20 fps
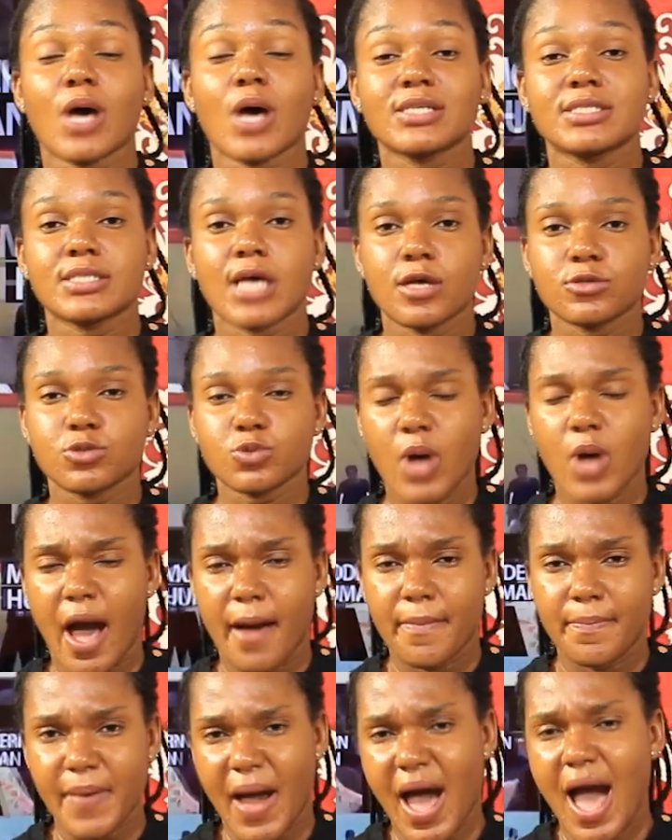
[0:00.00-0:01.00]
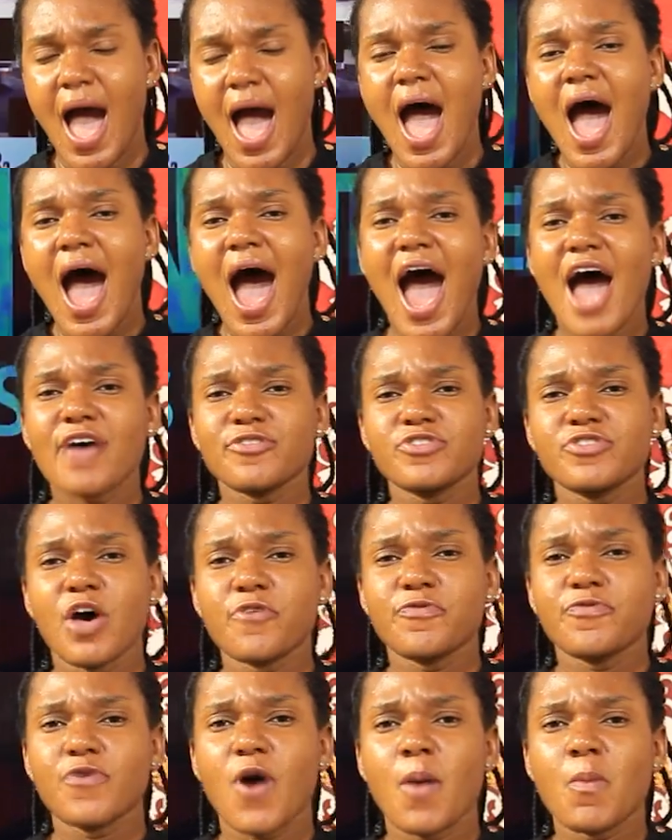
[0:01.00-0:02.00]
Sounds so up. I
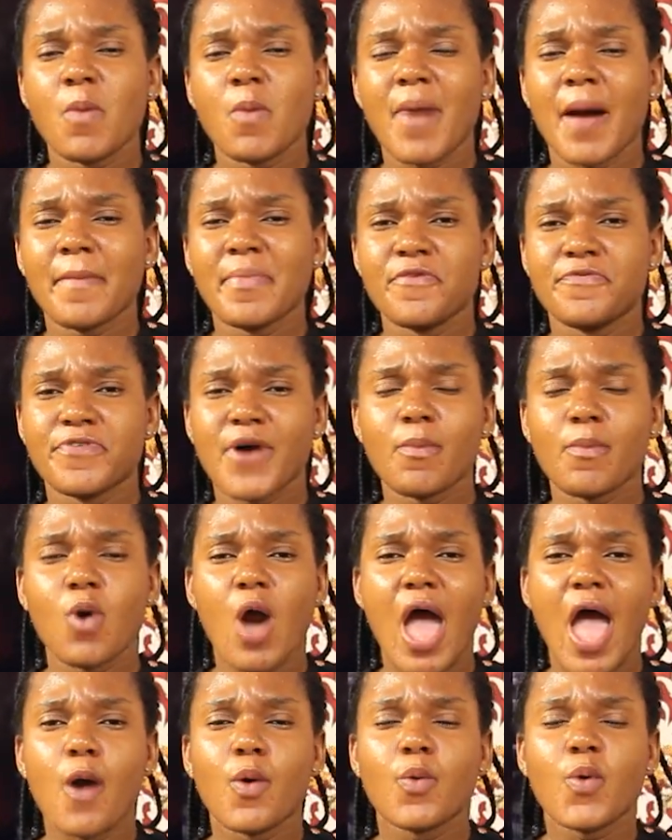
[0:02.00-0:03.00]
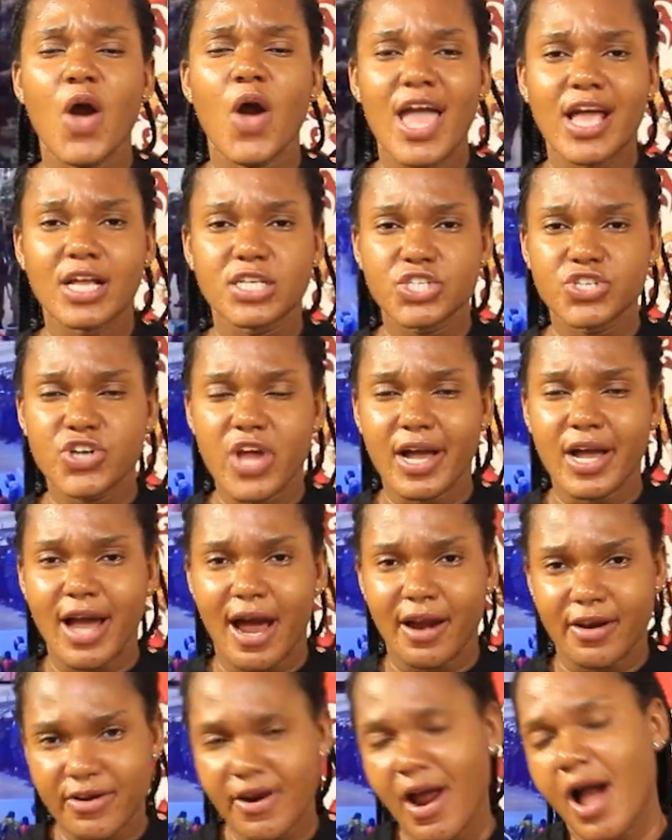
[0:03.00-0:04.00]
shall form a mammy from my uncle a cheer
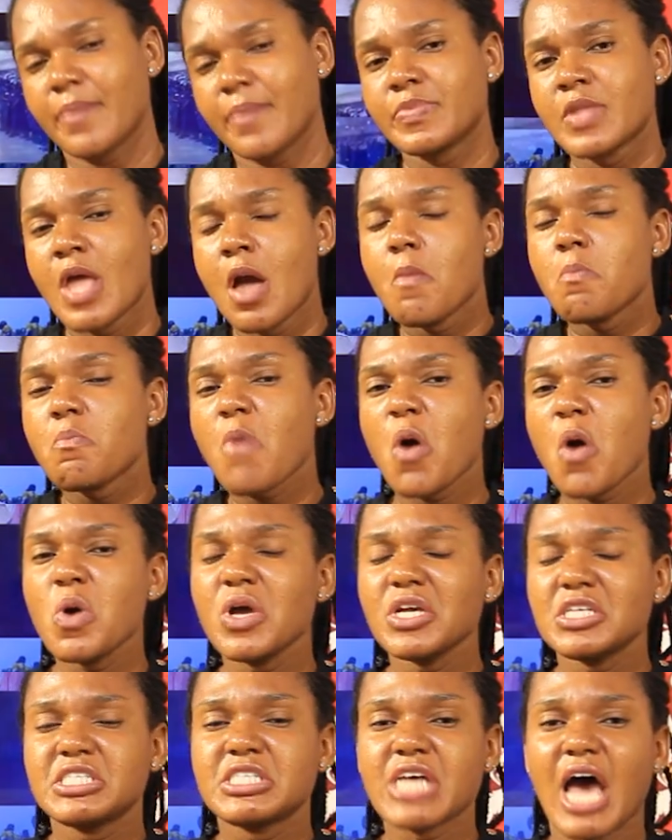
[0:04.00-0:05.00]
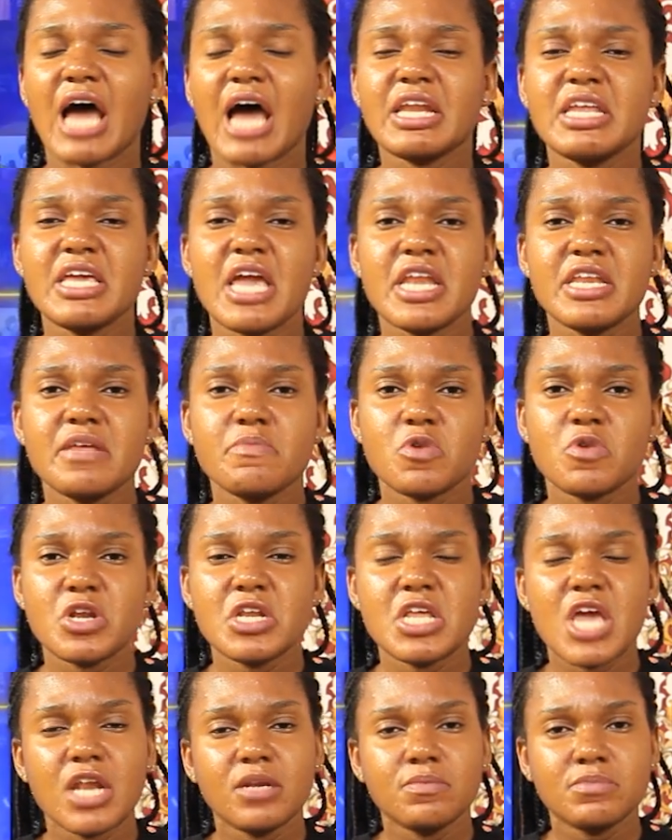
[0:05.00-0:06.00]
cat crab. More wish I need him
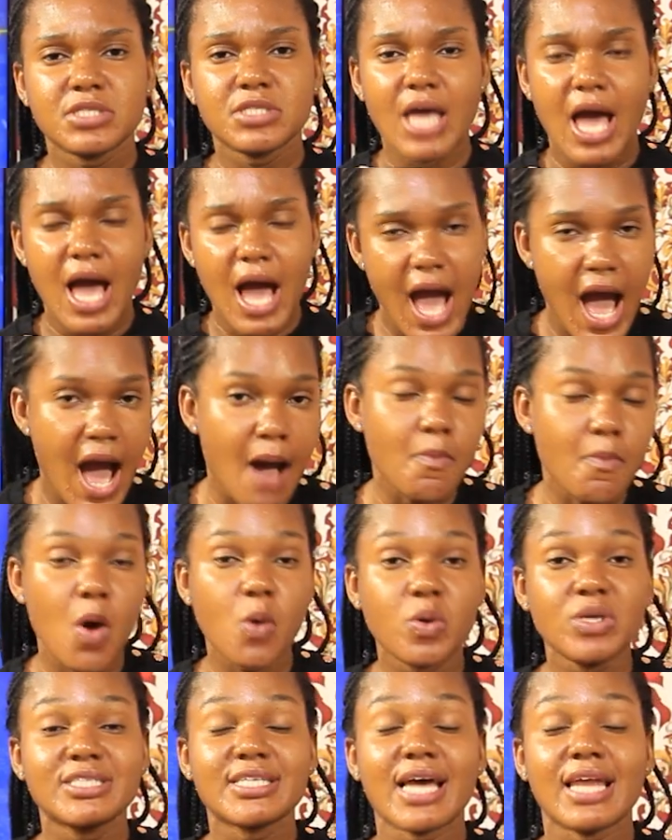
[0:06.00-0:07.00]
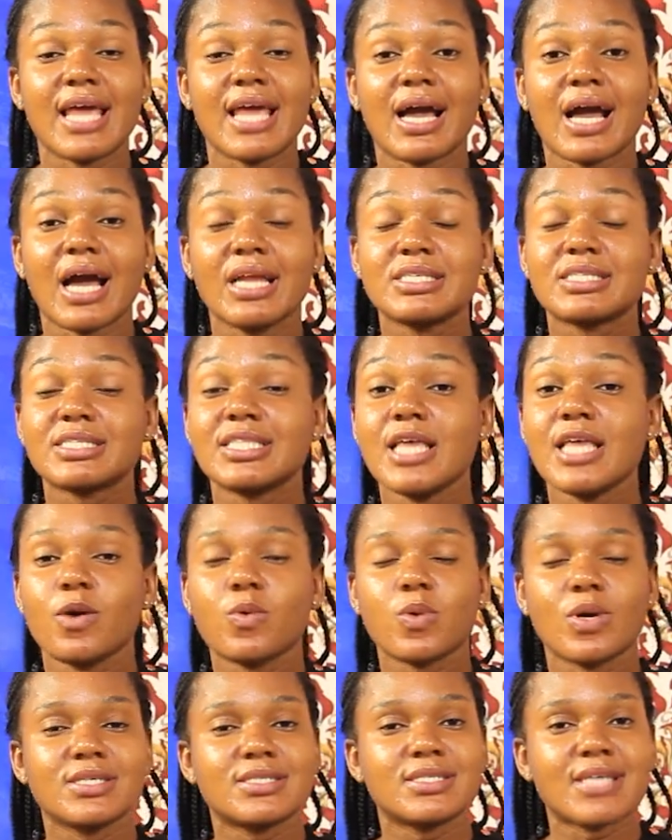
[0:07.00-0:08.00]
near him. Ah, more wish I can't
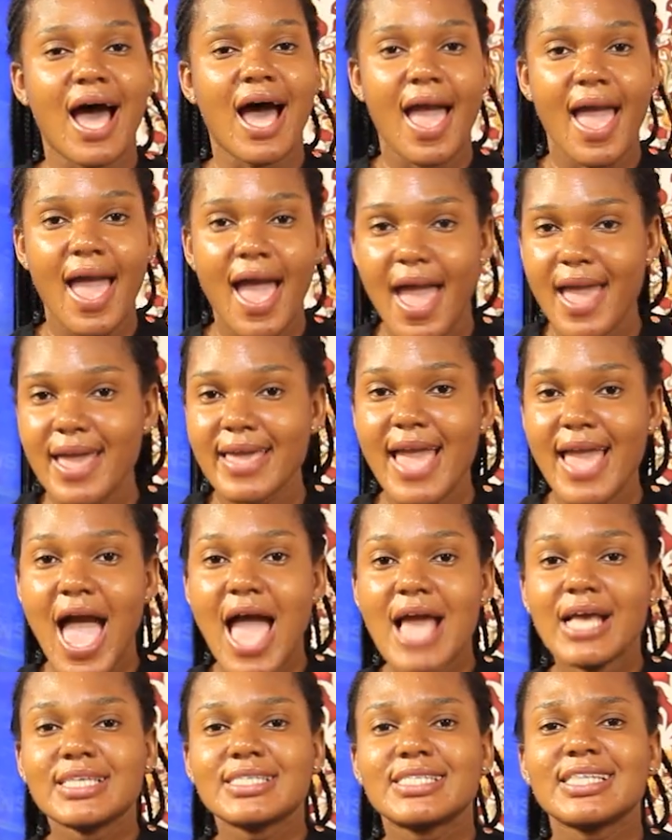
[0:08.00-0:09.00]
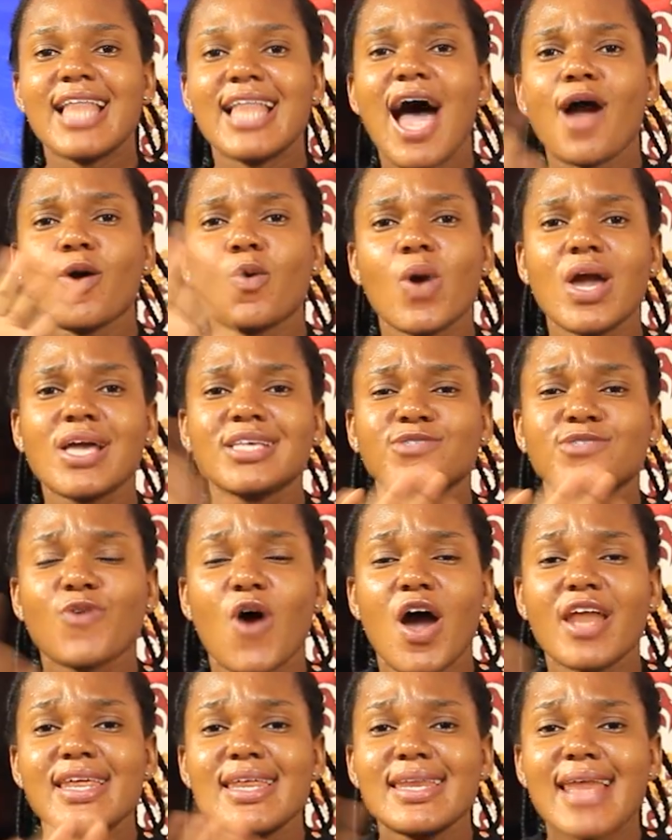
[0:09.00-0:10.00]
sleep with her. Hey, sleep with
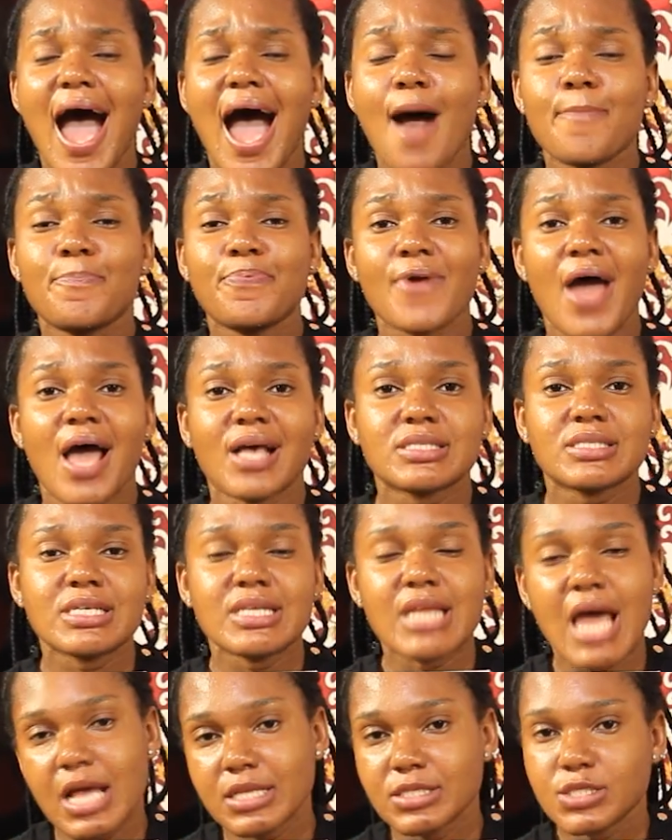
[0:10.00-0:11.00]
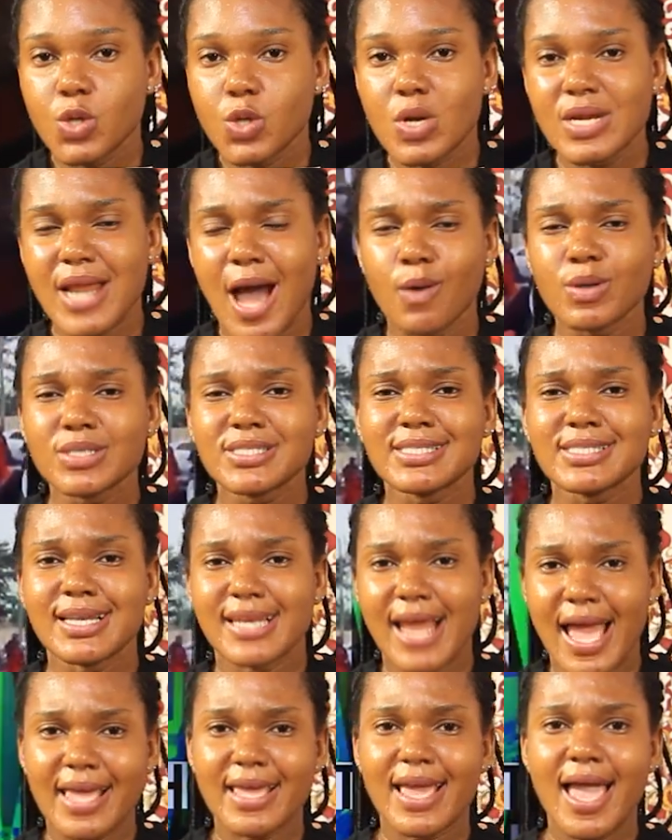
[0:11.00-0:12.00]
one in our president or now
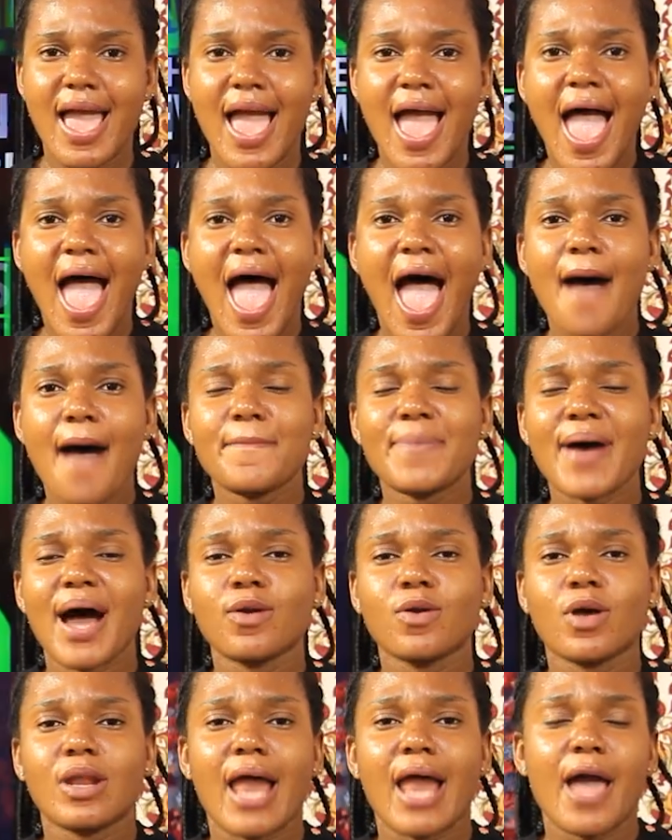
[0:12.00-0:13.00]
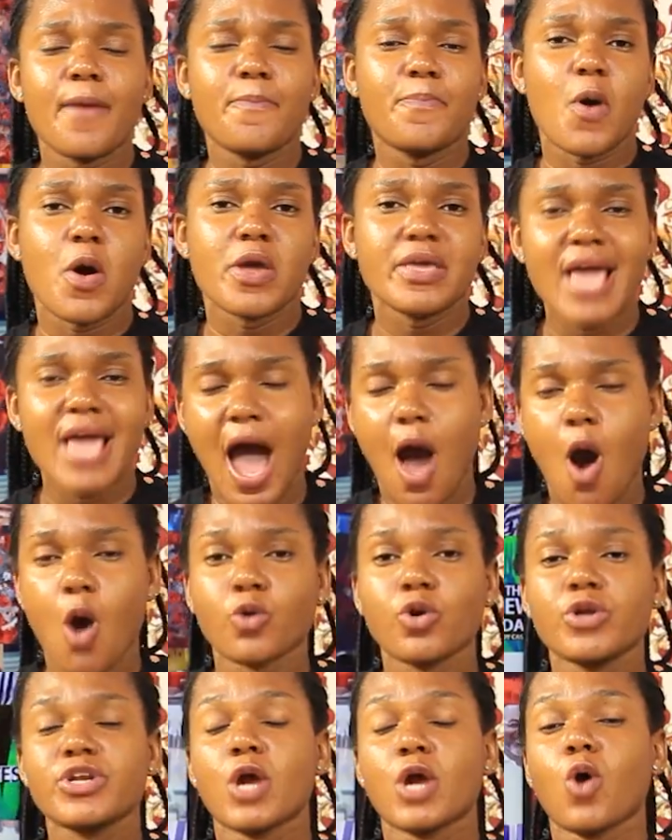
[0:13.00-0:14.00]
sitting. A band of life for
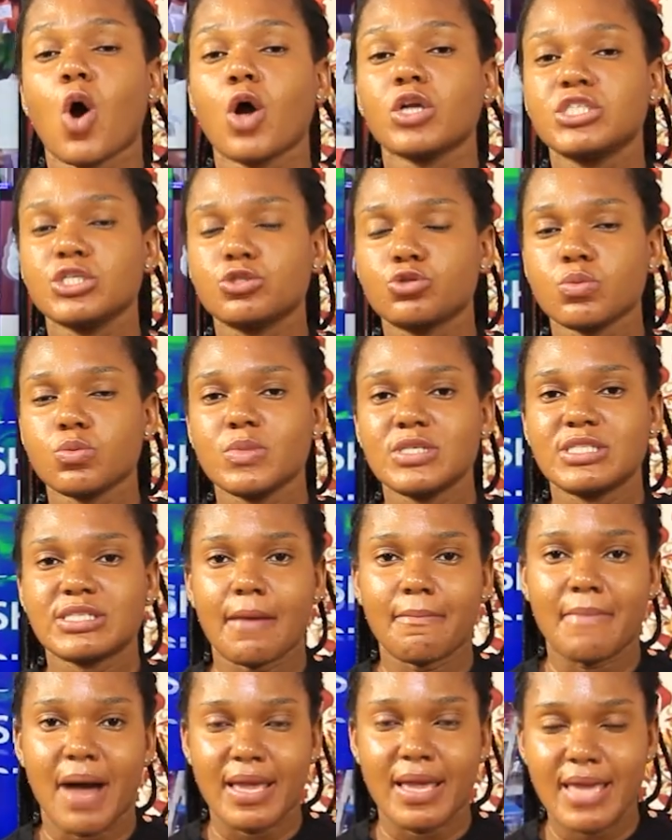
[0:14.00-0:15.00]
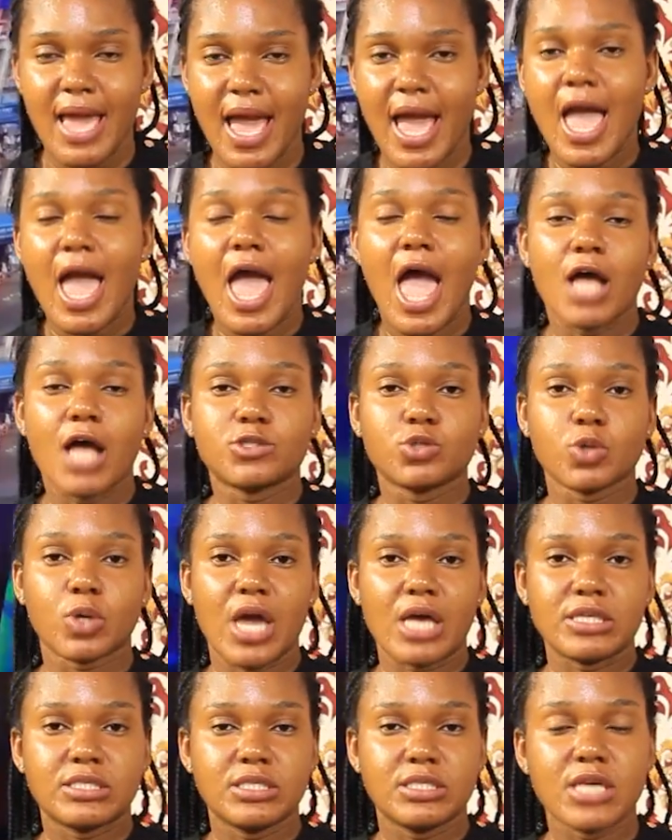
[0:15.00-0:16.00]
ya, only your own to Musa, my year, and to
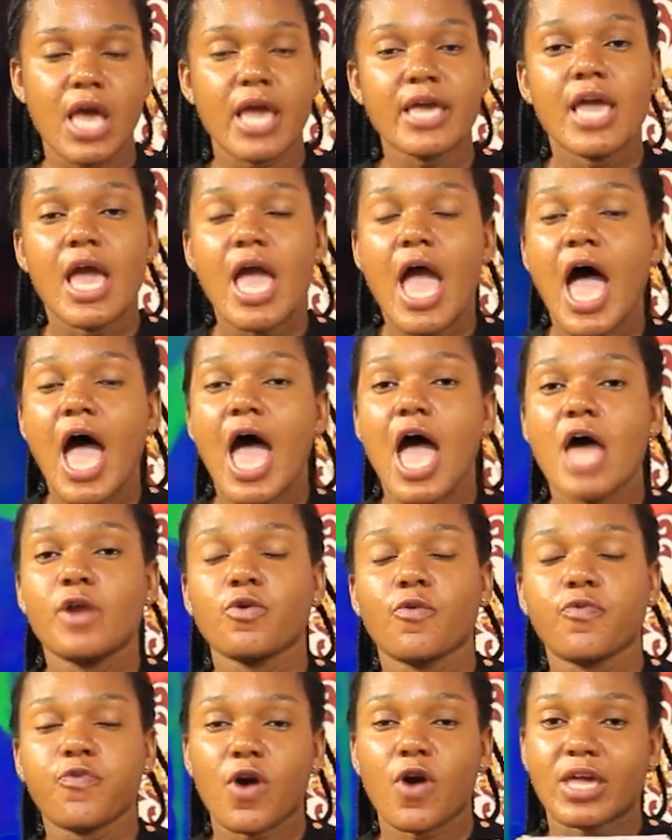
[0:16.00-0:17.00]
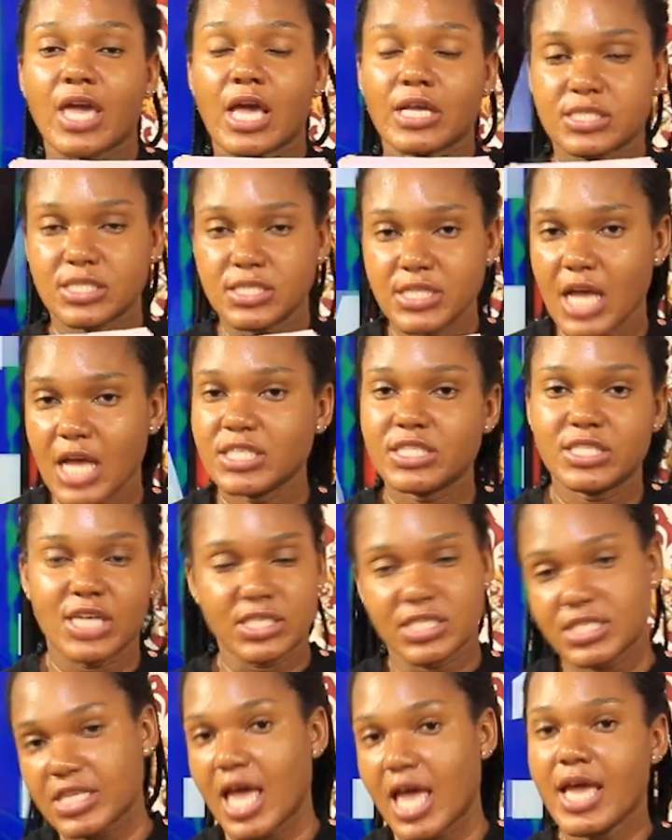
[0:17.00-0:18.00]
can see a no for can see a
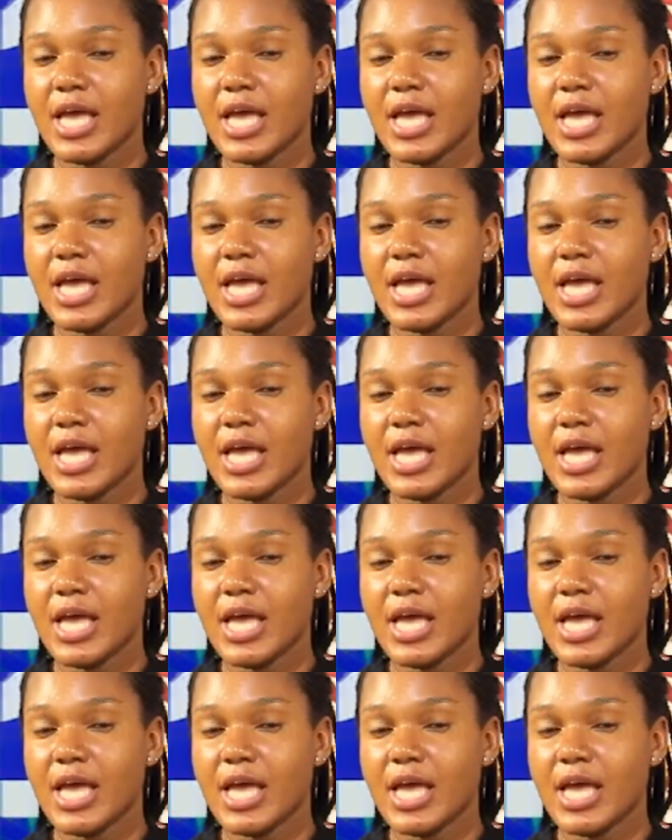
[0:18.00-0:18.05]
chest.